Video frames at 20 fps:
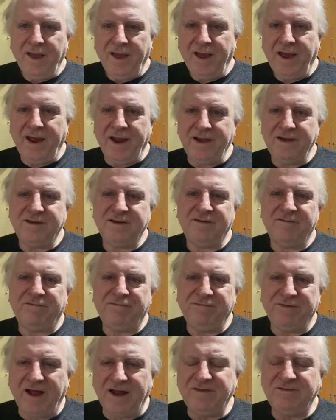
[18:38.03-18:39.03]
and
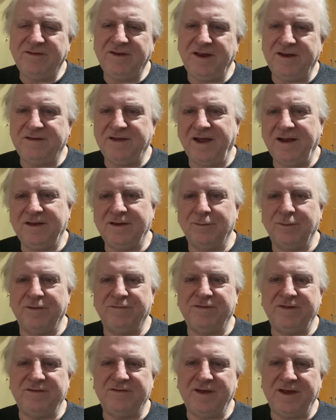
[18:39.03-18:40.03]
floods the detector
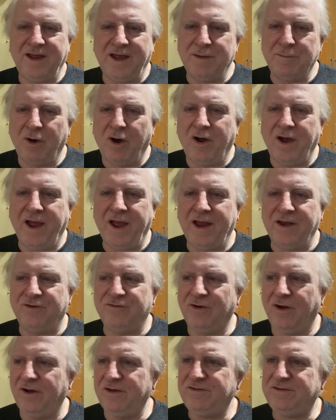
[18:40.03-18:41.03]
with this EMI and
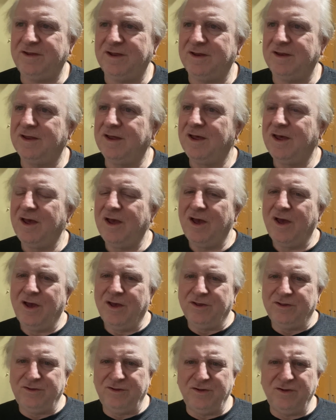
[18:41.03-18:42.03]
tries to
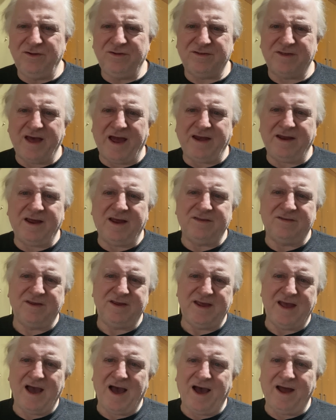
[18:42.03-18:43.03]
use that as a
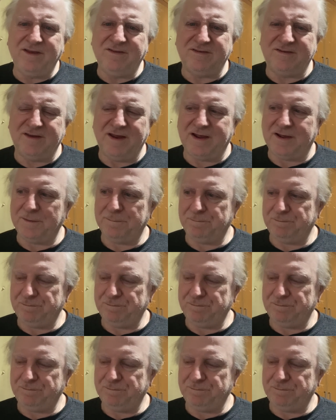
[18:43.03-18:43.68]
yardstick.